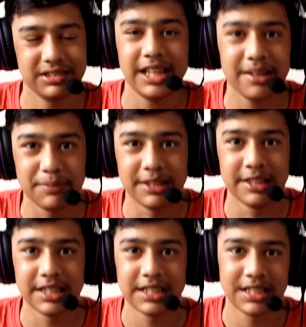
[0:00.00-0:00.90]
terrible.
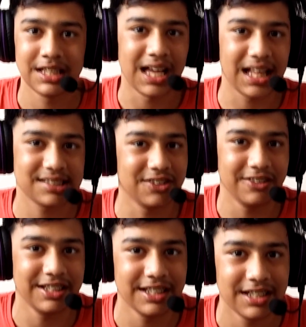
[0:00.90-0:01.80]

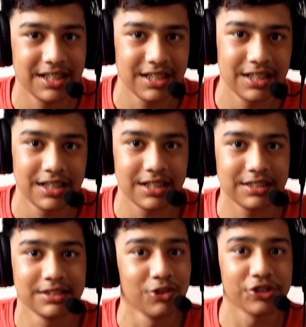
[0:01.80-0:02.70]
Actually,
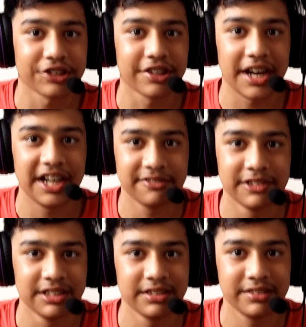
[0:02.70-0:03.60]
those are the right
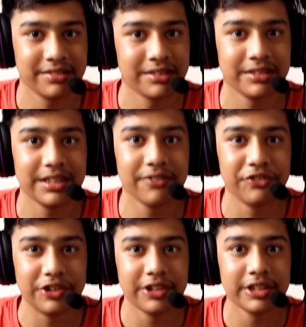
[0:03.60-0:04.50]
words. They
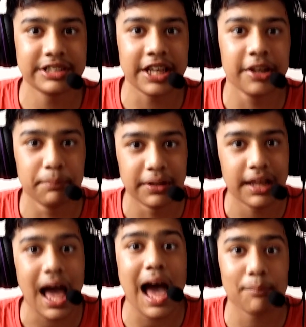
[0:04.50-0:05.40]
were terrible,
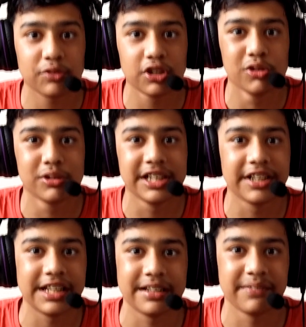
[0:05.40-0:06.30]
absolutely
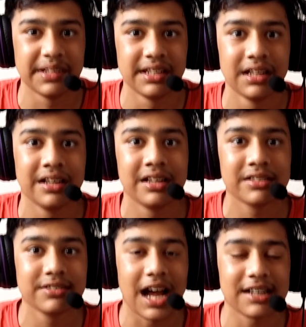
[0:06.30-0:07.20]
terrible.
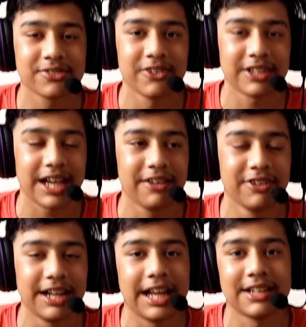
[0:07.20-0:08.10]
So that's what I
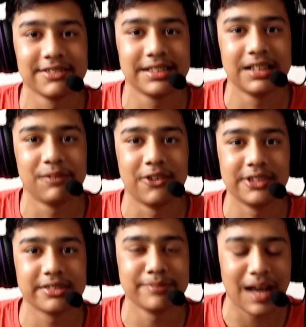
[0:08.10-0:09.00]
would like to say about
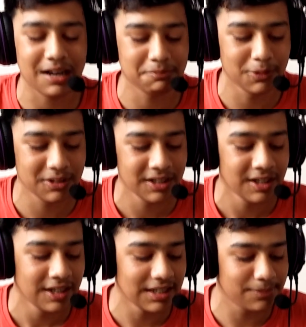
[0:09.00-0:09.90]
this MacBook.
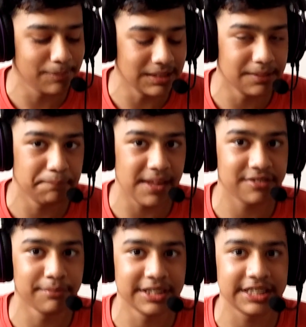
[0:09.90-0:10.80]
It's been the
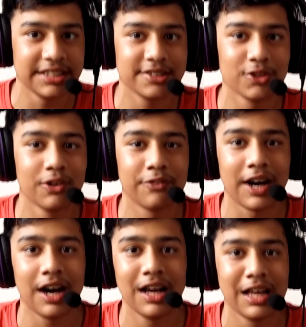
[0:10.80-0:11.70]
best machine so
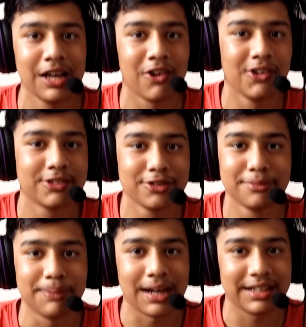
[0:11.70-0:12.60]
far. Also,
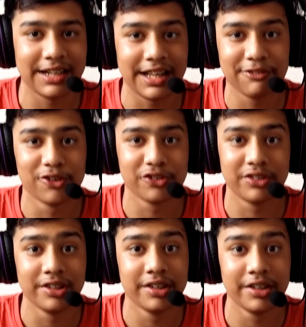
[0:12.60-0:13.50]
the battery life was
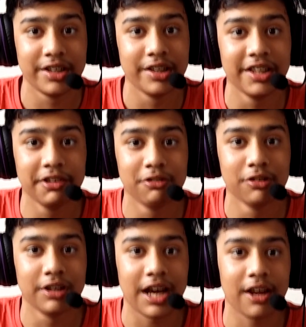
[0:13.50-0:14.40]
really
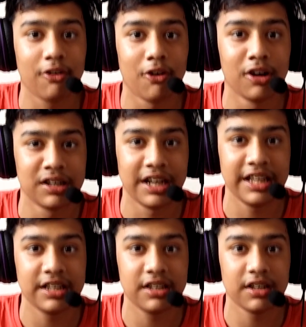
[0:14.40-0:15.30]
good. I got like